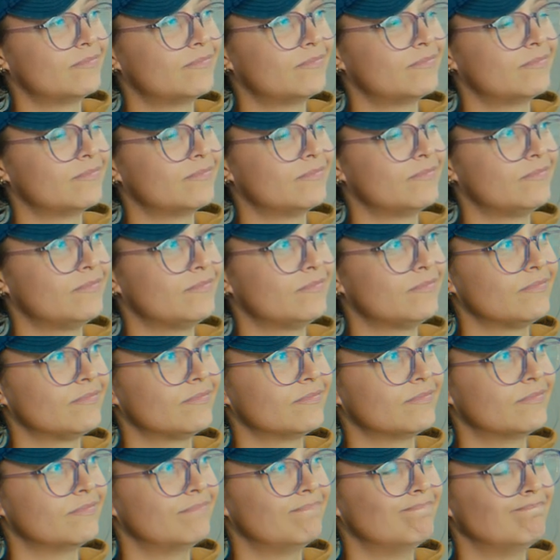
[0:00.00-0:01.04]

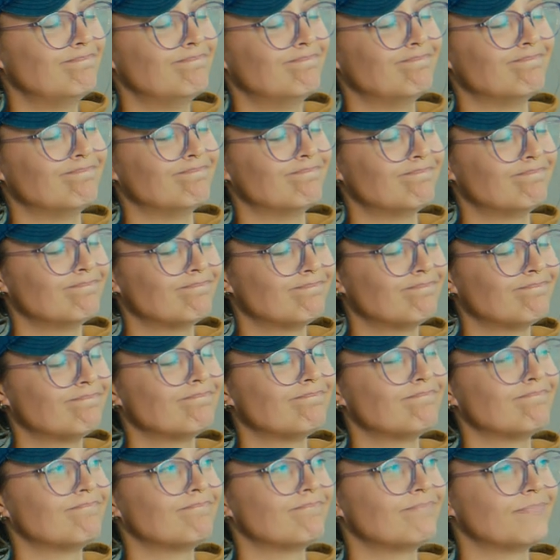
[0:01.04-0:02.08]

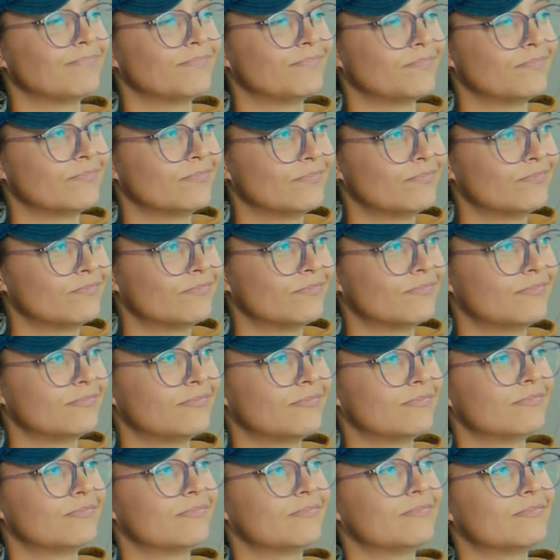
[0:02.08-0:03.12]

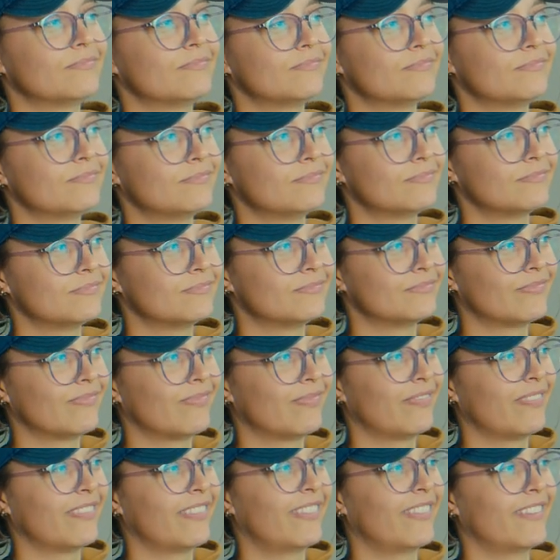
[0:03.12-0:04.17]

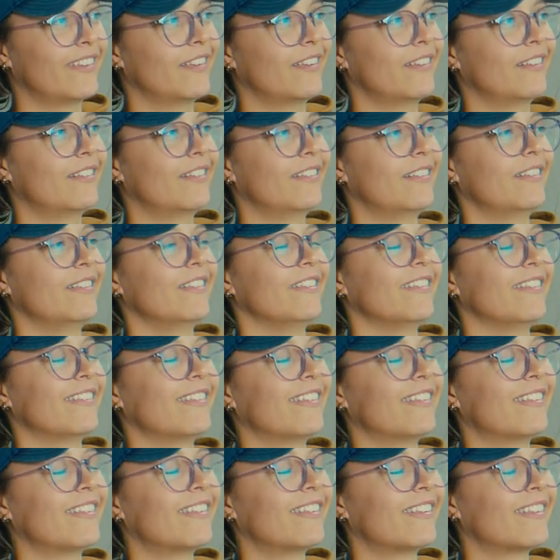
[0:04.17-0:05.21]

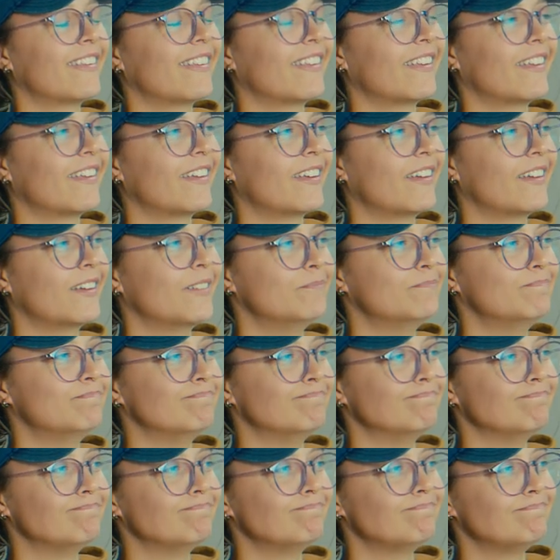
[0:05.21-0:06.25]

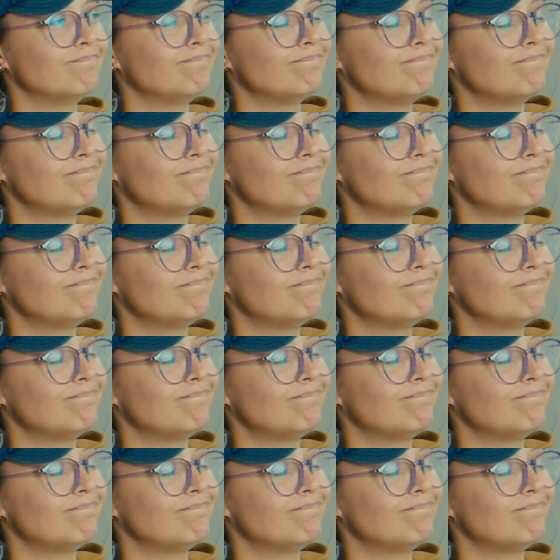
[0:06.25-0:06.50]
This person isn't speaking.